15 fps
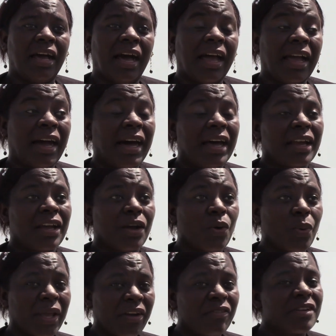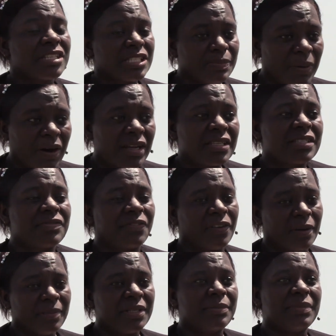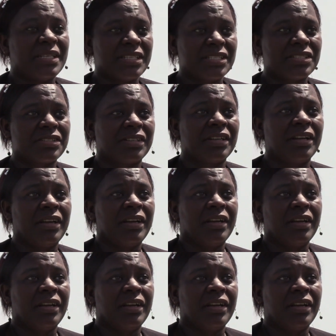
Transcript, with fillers: I had a quick response from the minister.